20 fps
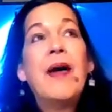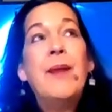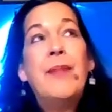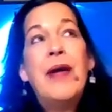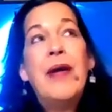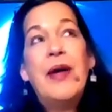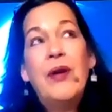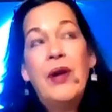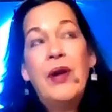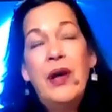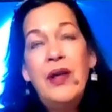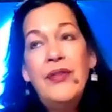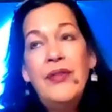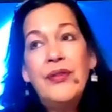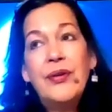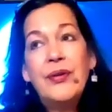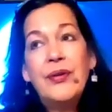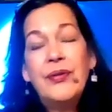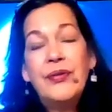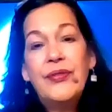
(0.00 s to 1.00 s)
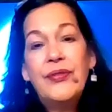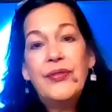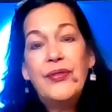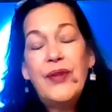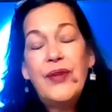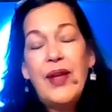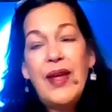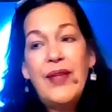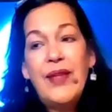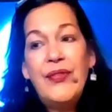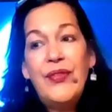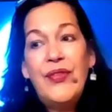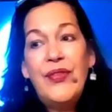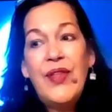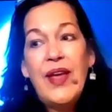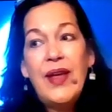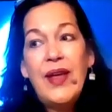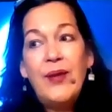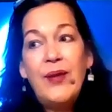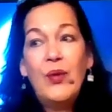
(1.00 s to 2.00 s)
about others. And
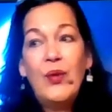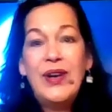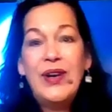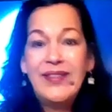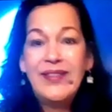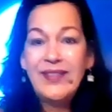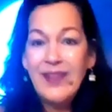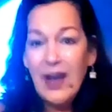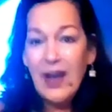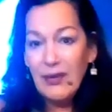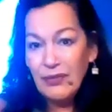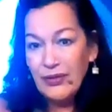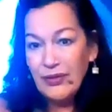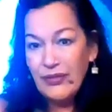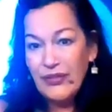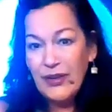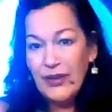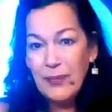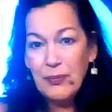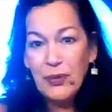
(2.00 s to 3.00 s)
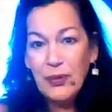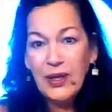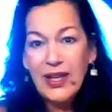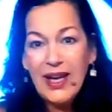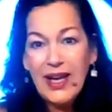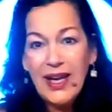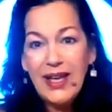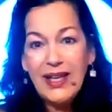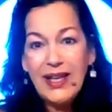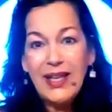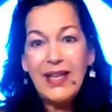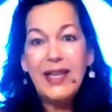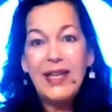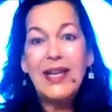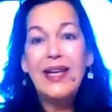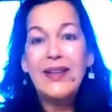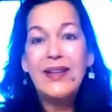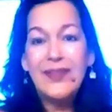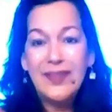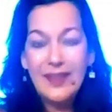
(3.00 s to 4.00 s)
then when it's not
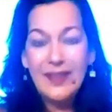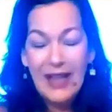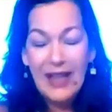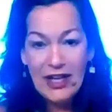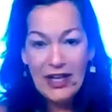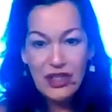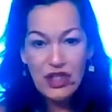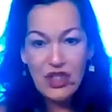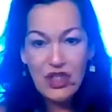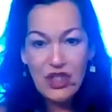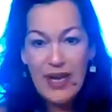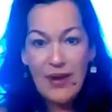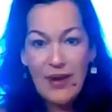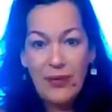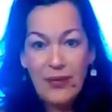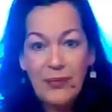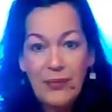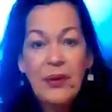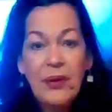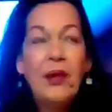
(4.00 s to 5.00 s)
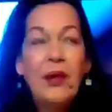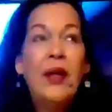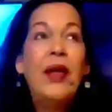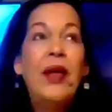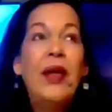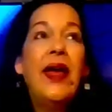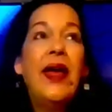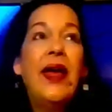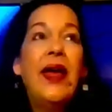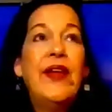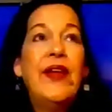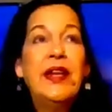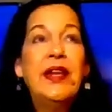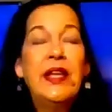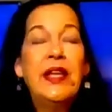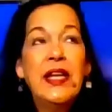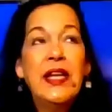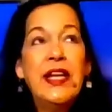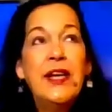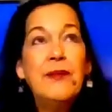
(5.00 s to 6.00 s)
reciprocated, it's lashed out. And
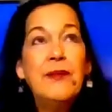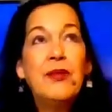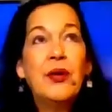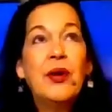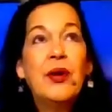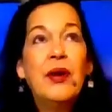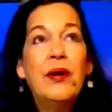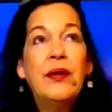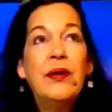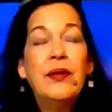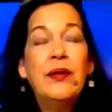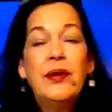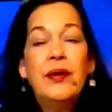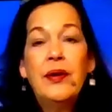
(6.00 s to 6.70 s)
then Libra,